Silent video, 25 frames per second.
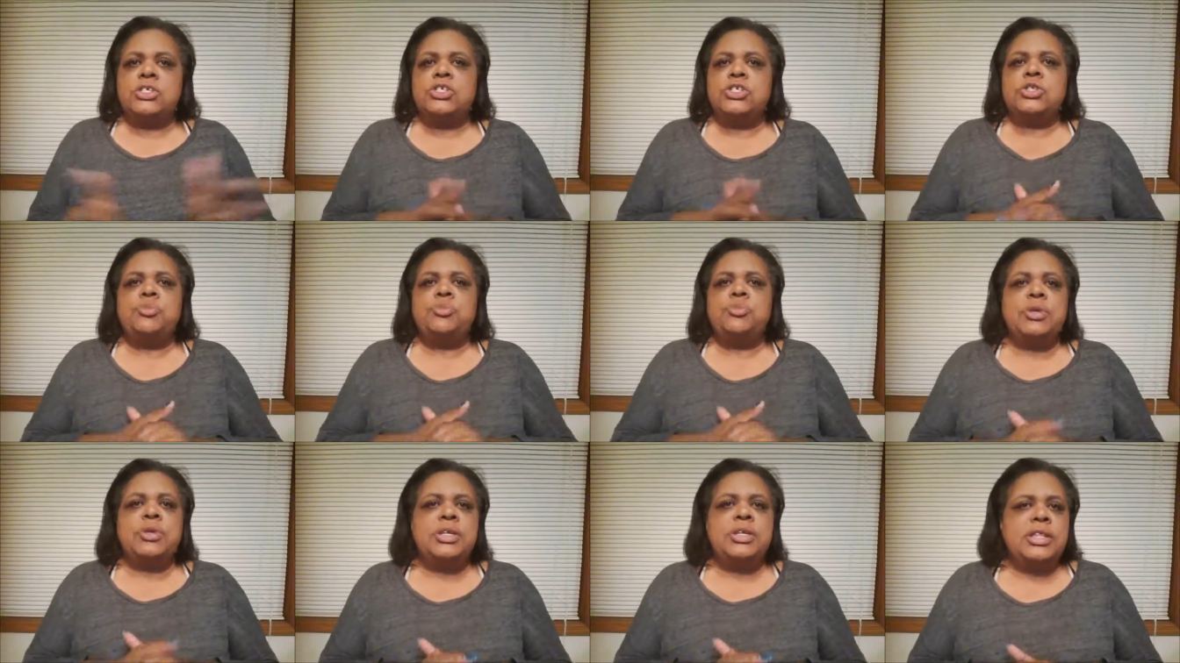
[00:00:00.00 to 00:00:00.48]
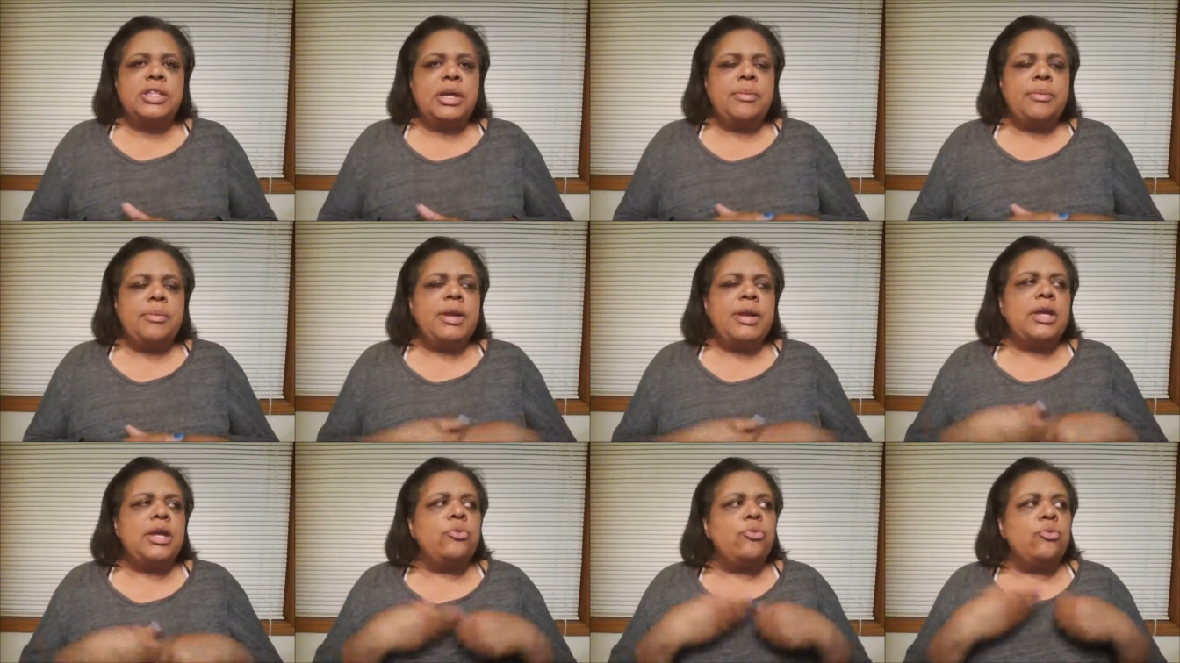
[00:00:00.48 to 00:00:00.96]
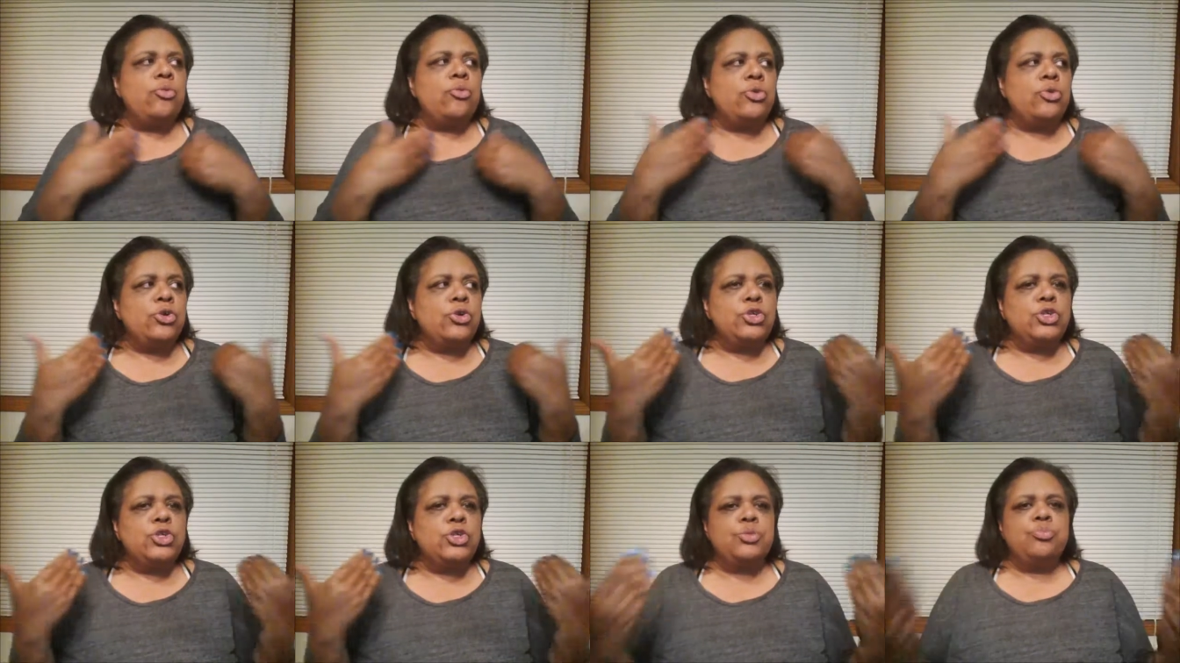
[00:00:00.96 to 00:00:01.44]
Just put it that way. In
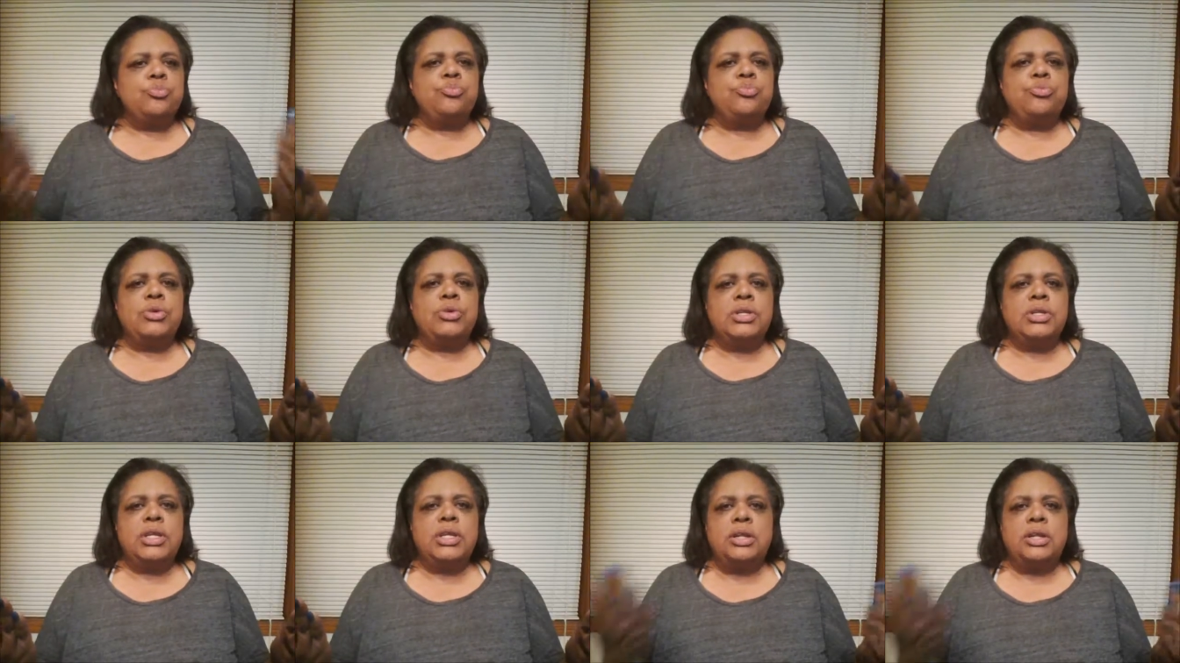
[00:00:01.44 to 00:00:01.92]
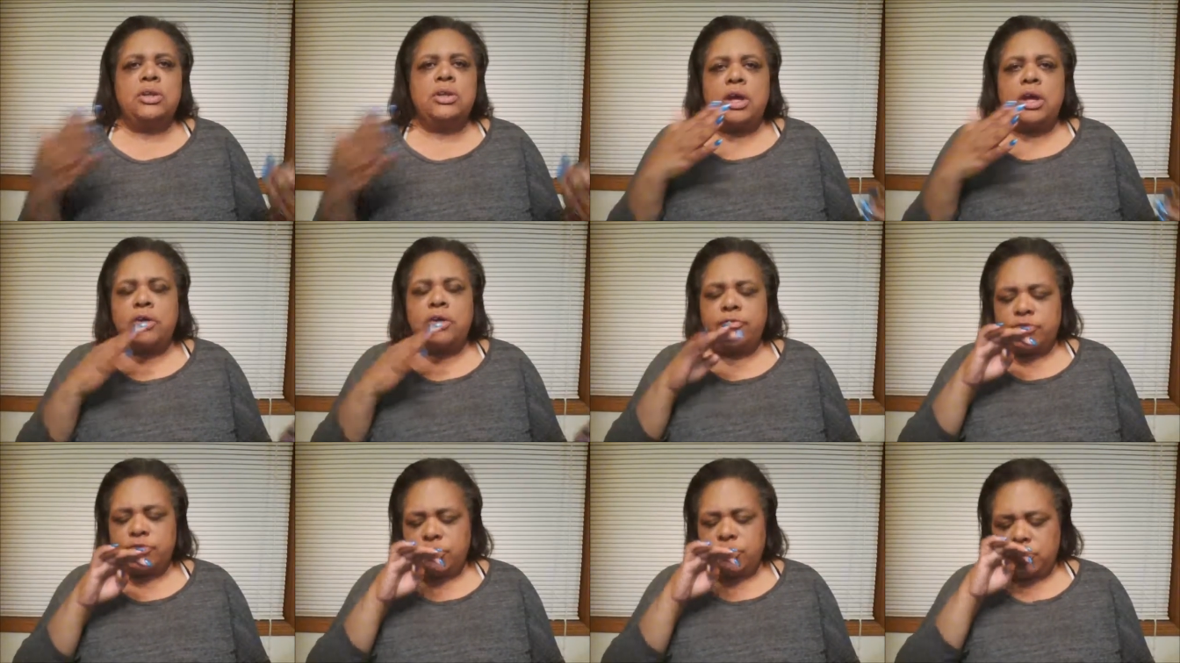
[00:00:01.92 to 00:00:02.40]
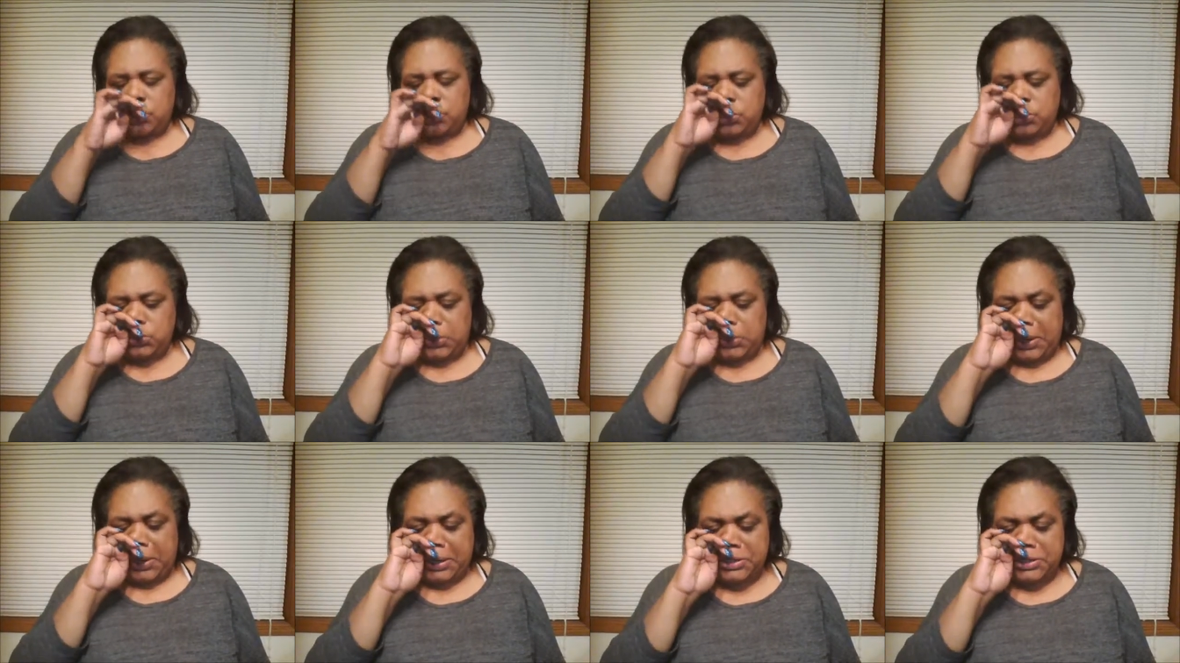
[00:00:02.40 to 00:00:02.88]
order to bring that law of
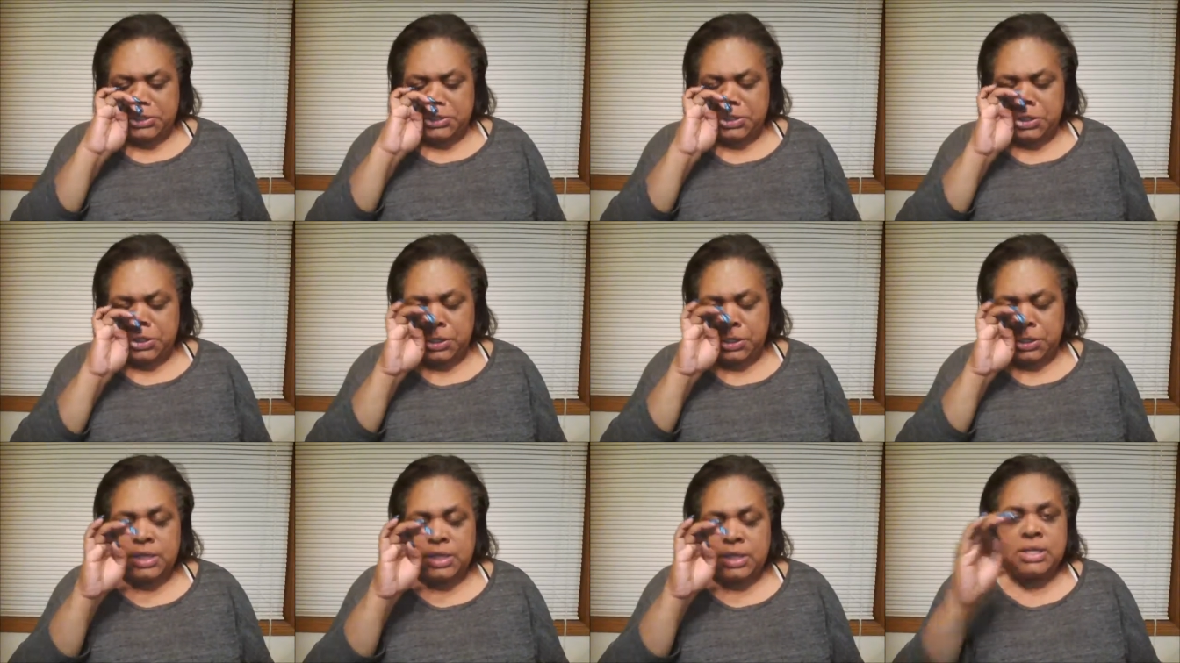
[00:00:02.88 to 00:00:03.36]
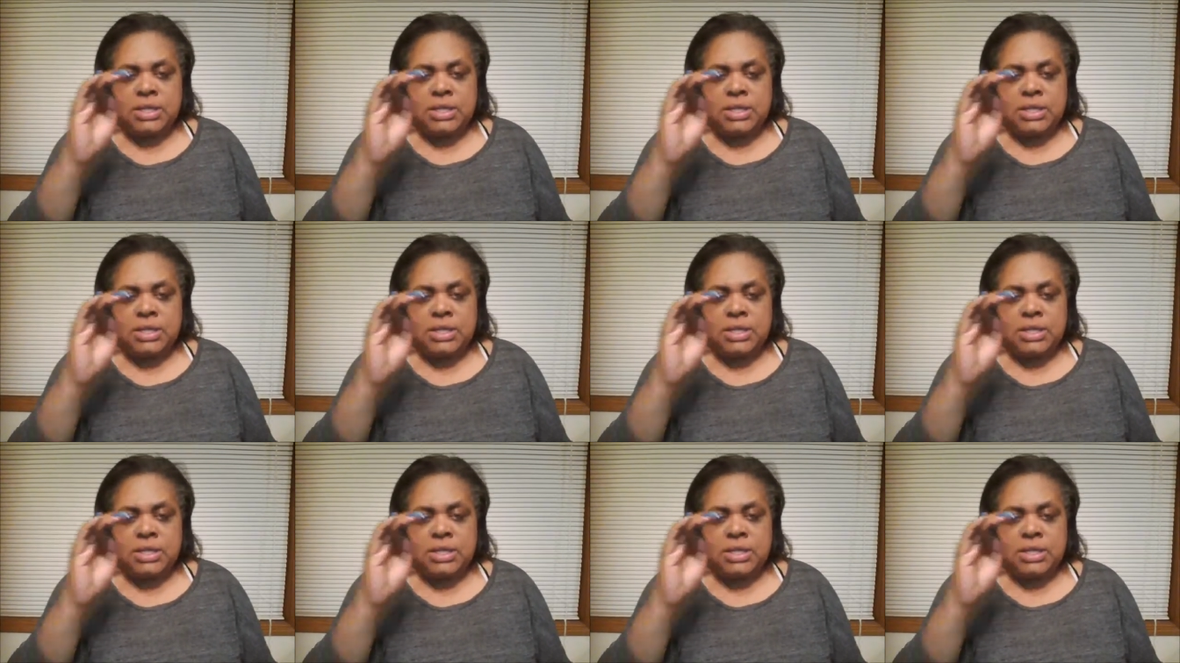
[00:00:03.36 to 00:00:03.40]
attraction